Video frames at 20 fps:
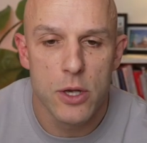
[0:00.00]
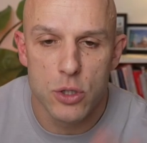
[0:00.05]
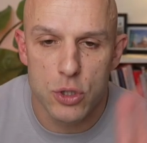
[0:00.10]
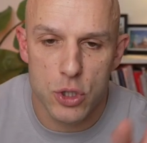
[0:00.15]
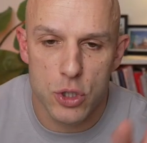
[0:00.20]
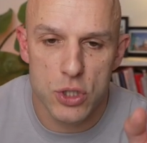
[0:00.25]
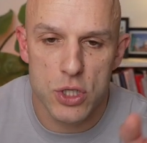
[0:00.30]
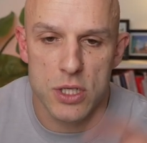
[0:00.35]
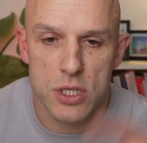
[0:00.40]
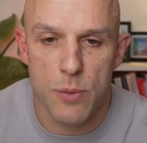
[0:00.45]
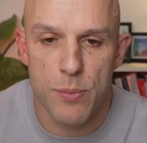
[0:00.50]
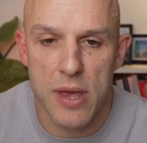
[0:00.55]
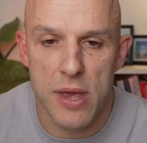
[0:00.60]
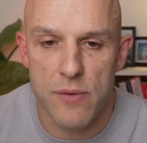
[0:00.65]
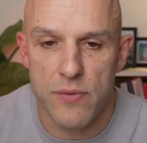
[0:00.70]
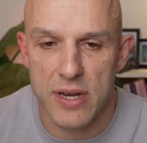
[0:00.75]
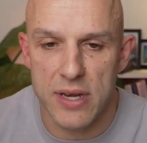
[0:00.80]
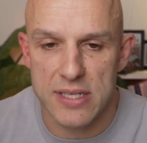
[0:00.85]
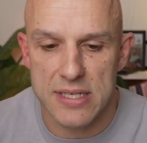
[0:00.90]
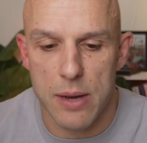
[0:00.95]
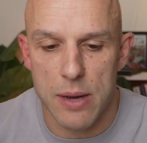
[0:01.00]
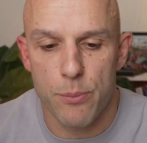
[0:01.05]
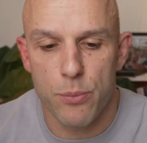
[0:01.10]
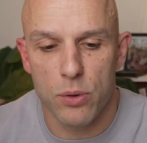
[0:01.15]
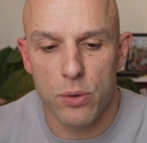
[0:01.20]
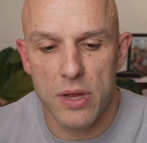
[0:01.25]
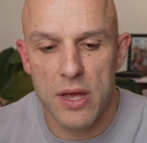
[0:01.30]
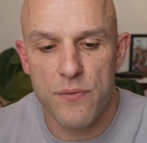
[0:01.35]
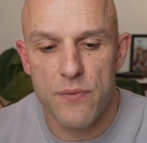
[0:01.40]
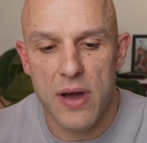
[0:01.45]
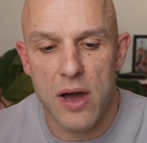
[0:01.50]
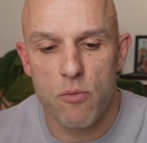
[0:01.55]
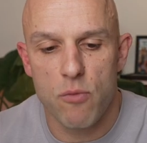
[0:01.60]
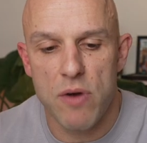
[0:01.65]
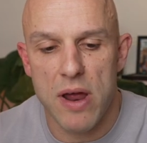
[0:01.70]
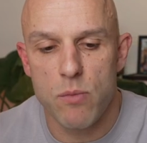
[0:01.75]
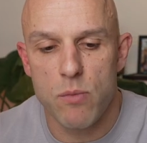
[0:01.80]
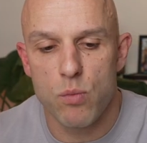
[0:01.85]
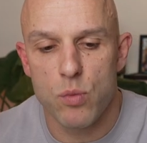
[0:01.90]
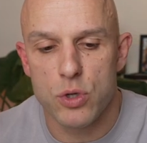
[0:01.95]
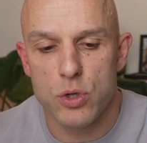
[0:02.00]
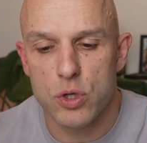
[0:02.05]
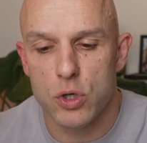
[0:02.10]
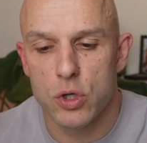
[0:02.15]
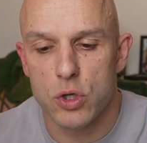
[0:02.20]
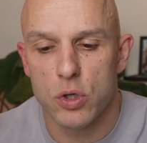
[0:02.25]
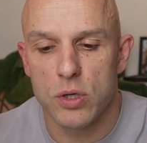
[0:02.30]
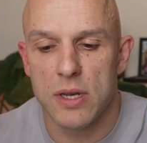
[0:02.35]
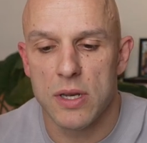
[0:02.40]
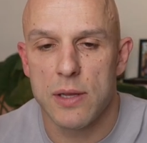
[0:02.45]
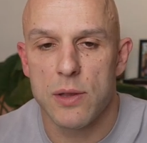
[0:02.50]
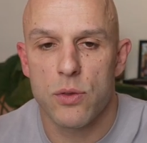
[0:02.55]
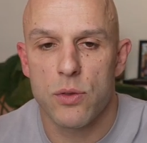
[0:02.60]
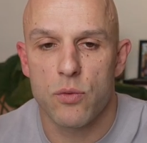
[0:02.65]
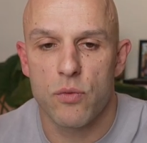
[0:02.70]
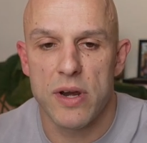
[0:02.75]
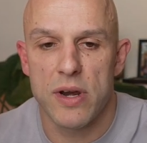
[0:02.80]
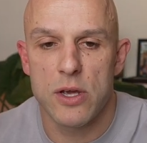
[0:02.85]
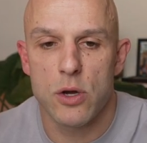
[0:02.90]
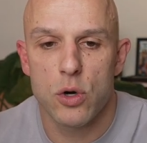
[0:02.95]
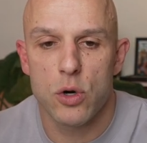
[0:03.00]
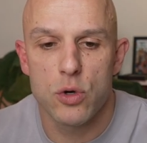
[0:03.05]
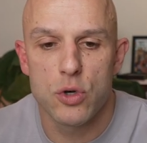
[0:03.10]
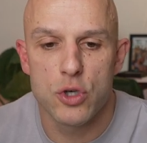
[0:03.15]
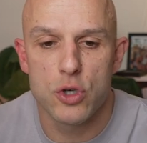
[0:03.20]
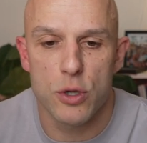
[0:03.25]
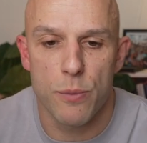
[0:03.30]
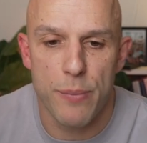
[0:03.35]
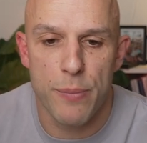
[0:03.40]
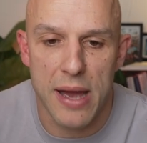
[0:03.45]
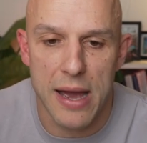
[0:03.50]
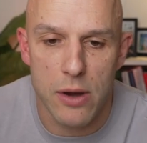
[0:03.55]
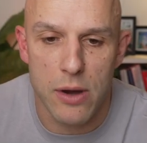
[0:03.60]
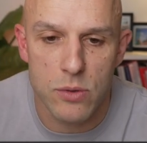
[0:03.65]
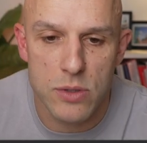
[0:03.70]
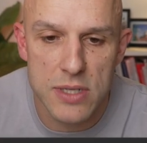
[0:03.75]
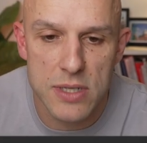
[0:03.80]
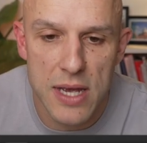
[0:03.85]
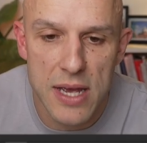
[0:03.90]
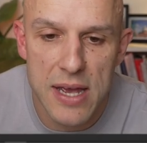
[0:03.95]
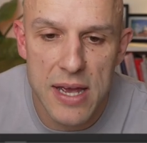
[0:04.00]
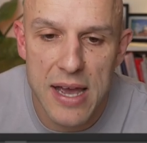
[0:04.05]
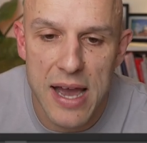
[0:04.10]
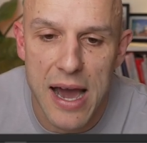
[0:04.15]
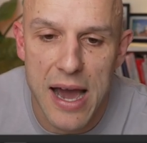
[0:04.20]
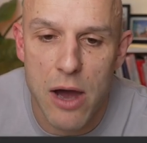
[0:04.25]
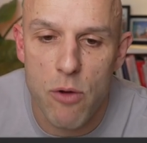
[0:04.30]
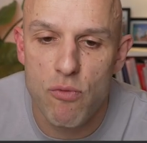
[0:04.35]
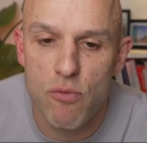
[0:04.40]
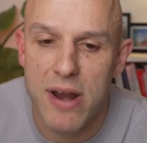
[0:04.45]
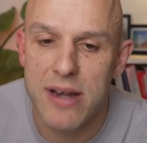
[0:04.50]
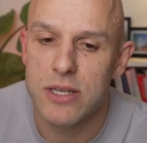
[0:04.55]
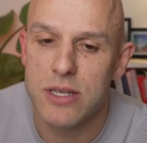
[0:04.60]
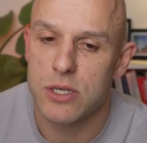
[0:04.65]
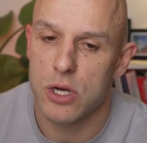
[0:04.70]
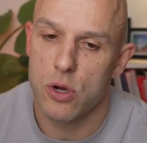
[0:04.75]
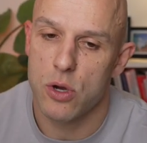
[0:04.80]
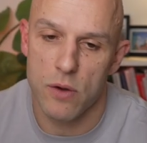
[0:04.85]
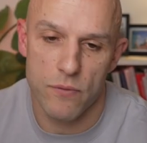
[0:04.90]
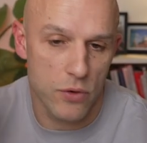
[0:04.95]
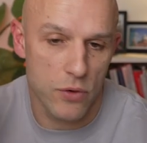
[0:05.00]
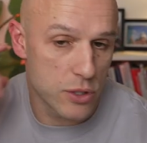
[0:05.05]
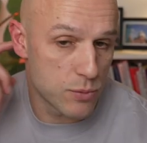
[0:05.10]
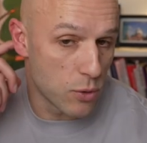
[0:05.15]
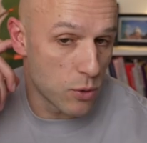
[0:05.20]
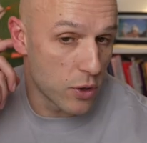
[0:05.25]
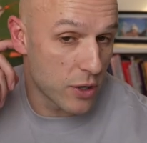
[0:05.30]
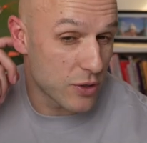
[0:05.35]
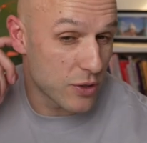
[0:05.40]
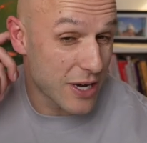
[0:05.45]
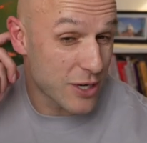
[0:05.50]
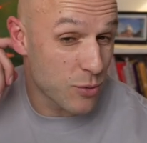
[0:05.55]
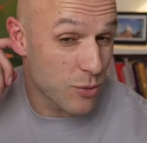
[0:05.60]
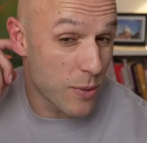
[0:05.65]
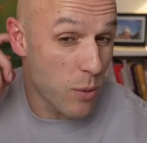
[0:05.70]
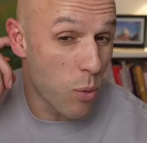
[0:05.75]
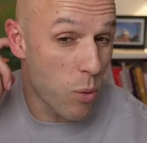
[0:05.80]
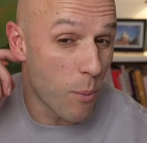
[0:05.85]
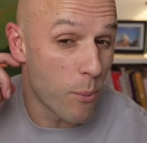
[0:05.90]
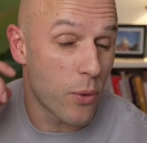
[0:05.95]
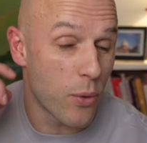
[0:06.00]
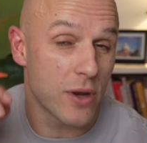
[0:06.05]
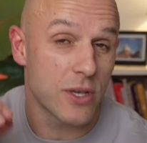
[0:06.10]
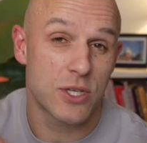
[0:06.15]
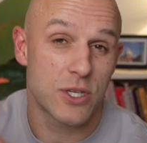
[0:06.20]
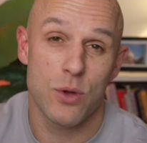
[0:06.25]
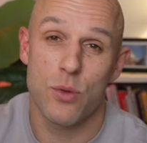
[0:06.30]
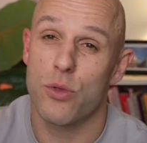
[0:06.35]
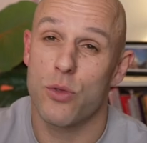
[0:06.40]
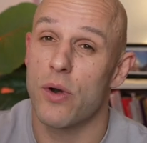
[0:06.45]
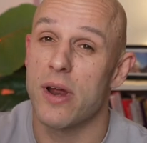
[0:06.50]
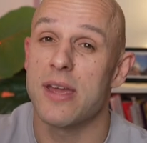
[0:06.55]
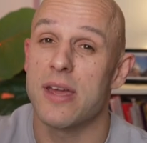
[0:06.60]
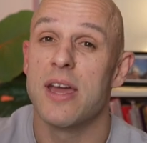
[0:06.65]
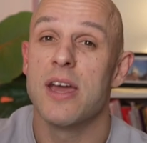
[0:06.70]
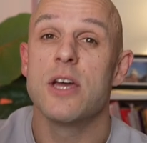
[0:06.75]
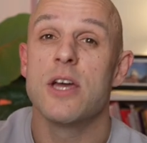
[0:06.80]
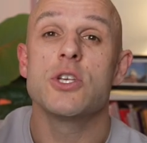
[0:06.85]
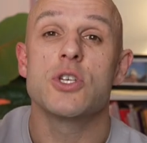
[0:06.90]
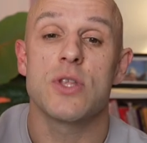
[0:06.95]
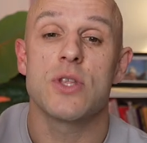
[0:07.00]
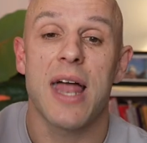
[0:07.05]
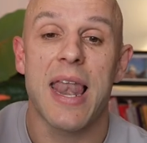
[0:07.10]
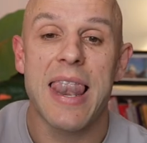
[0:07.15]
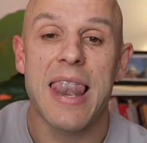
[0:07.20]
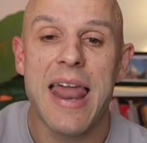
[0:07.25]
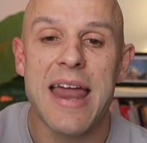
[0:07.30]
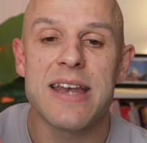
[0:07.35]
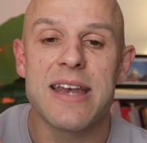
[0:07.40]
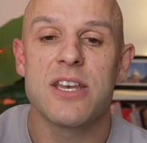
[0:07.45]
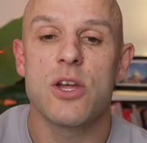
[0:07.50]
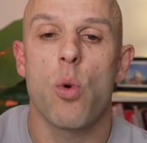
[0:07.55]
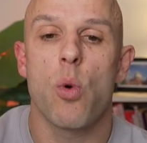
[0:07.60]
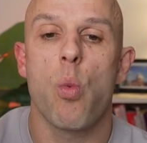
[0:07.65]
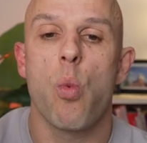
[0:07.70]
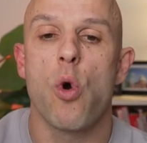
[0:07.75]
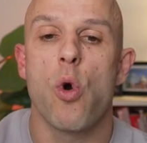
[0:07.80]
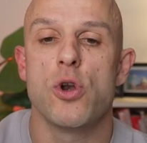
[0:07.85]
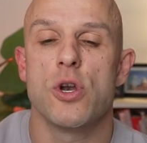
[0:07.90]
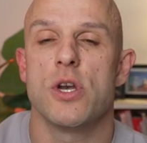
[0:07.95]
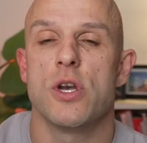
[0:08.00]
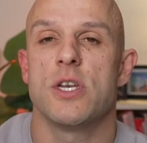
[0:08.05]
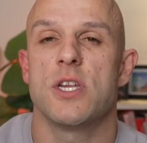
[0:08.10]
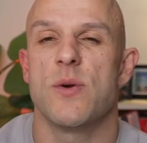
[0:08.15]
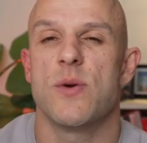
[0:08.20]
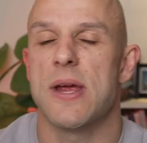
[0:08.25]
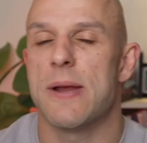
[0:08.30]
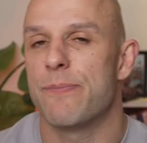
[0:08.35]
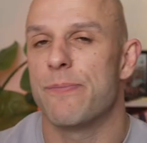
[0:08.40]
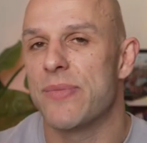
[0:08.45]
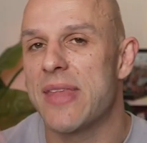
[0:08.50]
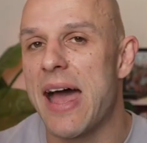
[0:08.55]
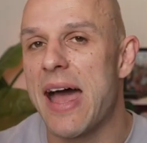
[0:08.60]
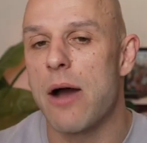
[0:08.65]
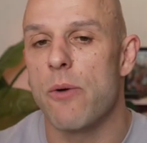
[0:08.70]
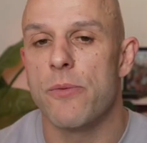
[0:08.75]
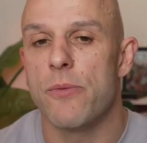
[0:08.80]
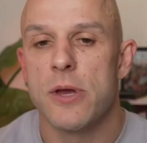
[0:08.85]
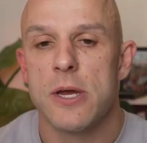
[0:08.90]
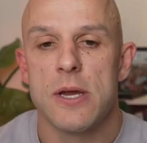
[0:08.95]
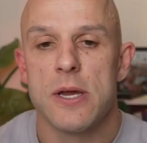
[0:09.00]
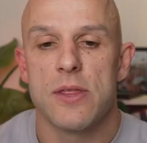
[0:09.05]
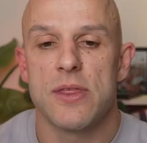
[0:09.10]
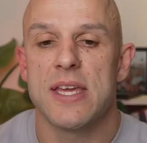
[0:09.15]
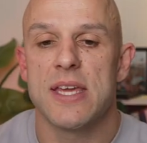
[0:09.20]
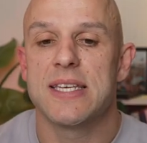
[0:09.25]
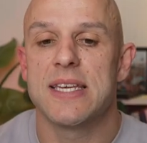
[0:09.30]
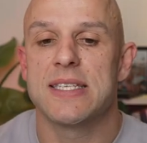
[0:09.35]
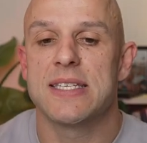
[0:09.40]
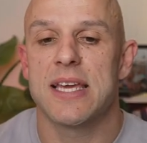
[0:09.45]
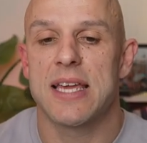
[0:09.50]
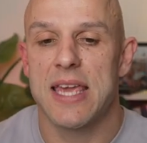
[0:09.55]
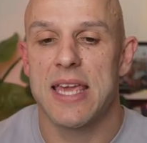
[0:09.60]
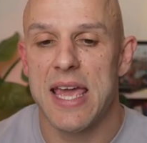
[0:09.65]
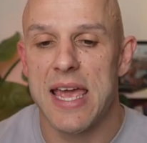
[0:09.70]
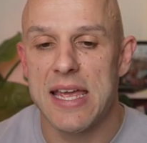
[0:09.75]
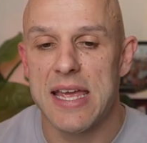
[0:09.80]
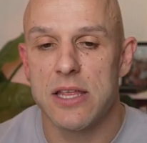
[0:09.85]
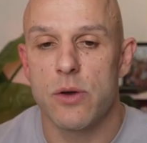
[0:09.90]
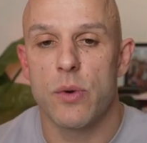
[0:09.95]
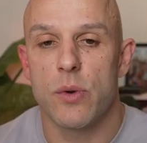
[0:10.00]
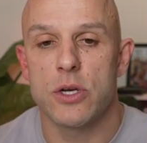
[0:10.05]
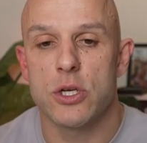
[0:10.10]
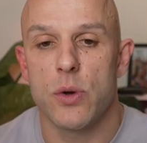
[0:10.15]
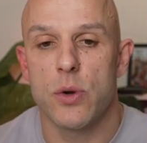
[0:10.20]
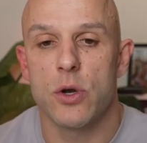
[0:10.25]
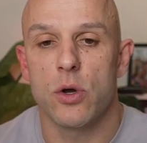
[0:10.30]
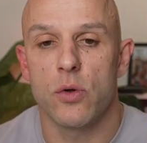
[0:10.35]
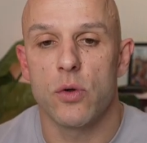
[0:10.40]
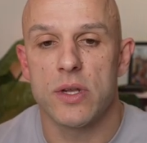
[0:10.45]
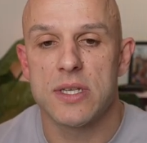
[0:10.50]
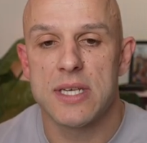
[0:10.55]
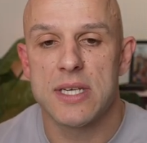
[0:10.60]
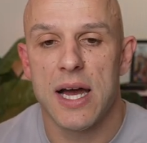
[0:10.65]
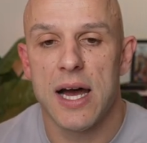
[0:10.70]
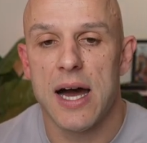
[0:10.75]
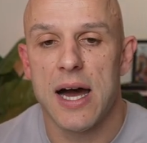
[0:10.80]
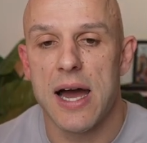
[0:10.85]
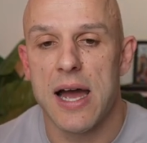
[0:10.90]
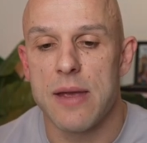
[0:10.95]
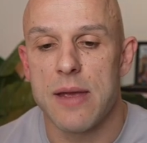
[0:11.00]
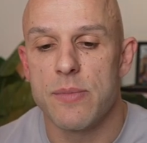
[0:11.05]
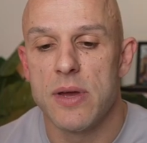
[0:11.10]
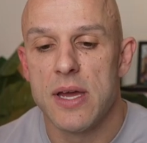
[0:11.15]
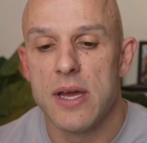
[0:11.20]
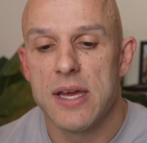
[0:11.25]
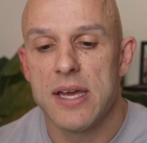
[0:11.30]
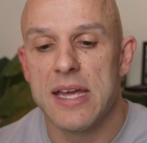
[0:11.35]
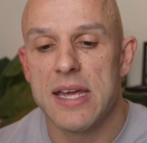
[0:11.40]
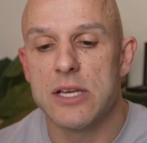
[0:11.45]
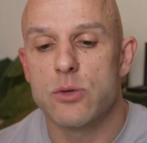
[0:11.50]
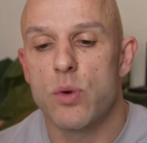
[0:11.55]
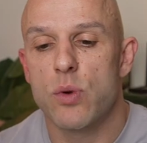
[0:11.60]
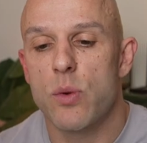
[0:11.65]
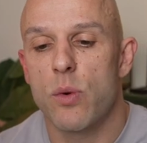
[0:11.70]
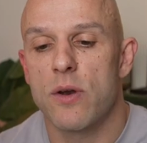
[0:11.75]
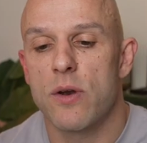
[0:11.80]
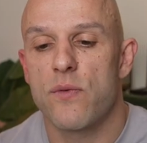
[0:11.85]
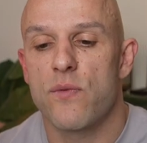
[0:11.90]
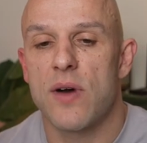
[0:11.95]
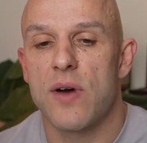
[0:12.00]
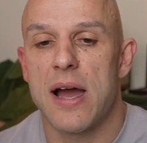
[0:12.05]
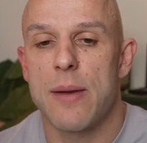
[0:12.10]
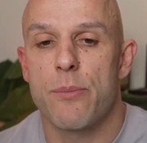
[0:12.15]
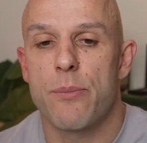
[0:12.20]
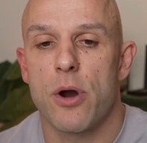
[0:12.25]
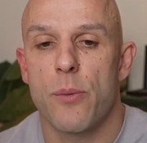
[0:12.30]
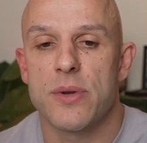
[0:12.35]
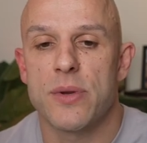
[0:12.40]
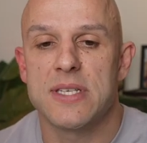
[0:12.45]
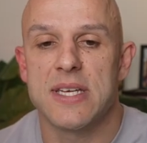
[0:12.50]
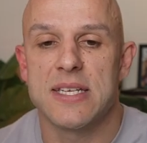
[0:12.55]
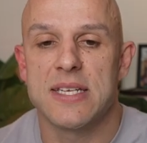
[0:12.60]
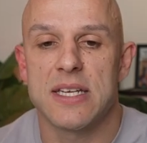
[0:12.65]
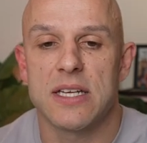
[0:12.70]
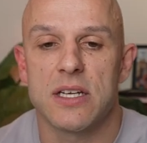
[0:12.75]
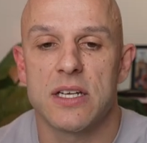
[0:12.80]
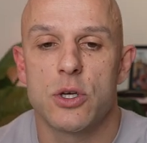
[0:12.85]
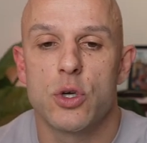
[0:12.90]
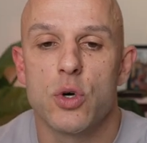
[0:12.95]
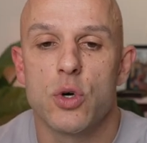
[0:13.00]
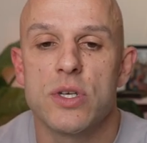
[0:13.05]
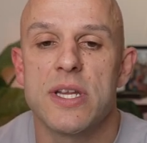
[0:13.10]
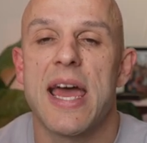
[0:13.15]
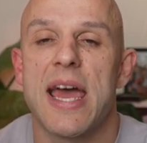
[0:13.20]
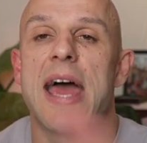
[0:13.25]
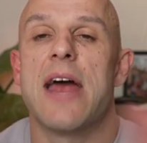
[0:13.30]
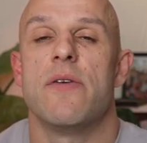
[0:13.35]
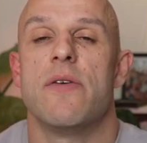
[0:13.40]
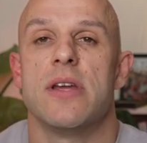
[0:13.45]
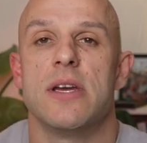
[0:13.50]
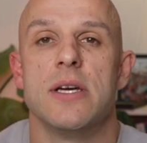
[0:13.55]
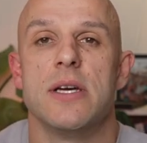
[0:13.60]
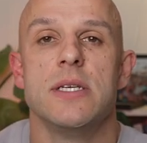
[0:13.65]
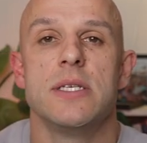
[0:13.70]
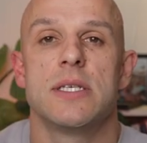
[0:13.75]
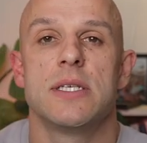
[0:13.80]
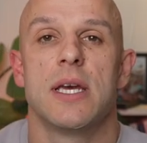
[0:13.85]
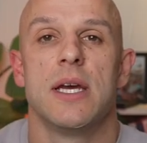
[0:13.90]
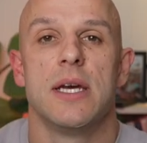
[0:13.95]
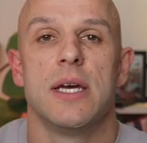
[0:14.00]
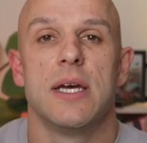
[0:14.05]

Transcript: just as a bit of an example, if our rent was only £300, our rent to coverage mortgage ratio would be 1.23, so the lender wouldn't do it. Now, this is the key that we're doing all the time, is we want to find properties in good areas